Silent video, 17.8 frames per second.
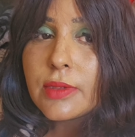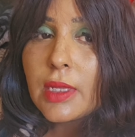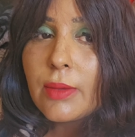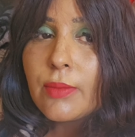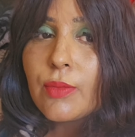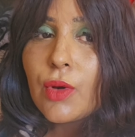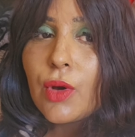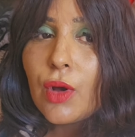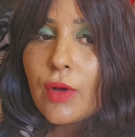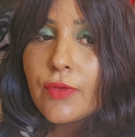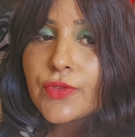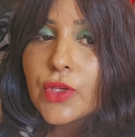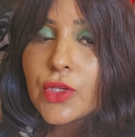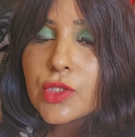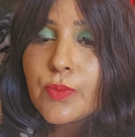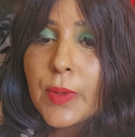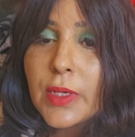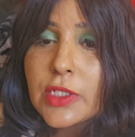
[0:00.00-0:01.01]
There are more of
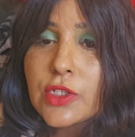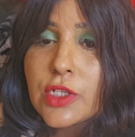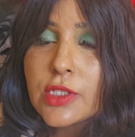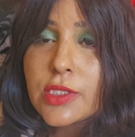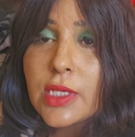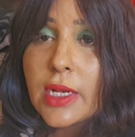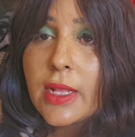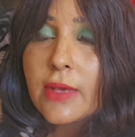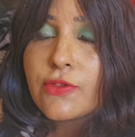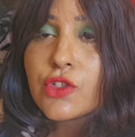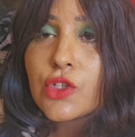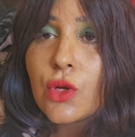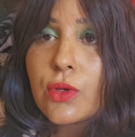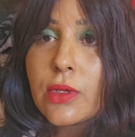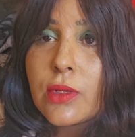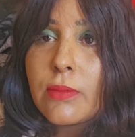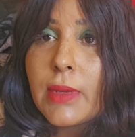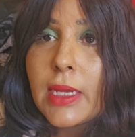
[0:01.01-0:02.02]
those pictures that I've
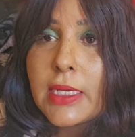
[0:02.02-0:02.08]
shown